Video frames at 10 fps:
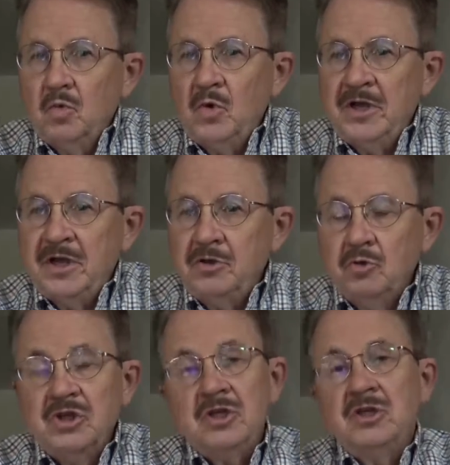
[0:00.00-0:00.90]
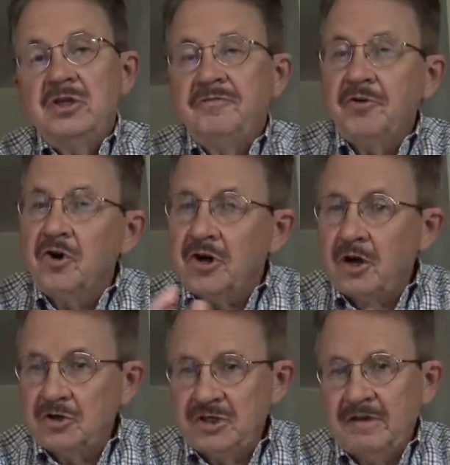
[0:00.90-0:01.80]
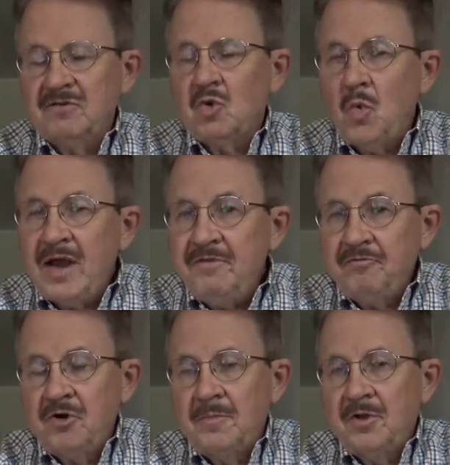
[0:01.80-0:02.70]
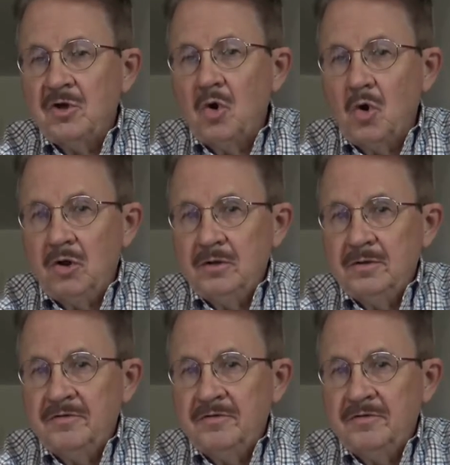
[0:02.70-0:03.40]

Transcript: We can use it to divert ourselves away from the goal